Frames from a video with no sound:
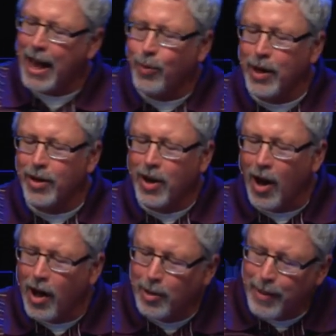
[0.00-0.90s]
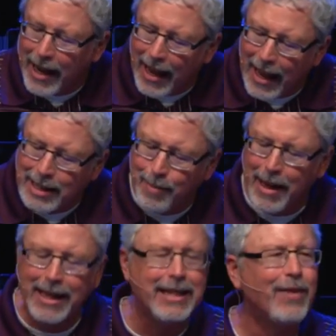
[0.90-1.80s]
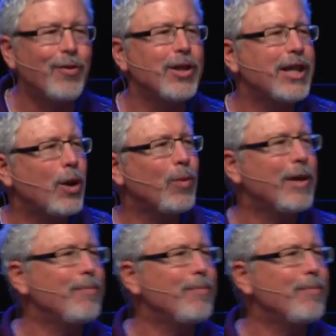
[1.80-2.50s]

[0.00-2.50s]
and we are called by God to make a difference. And we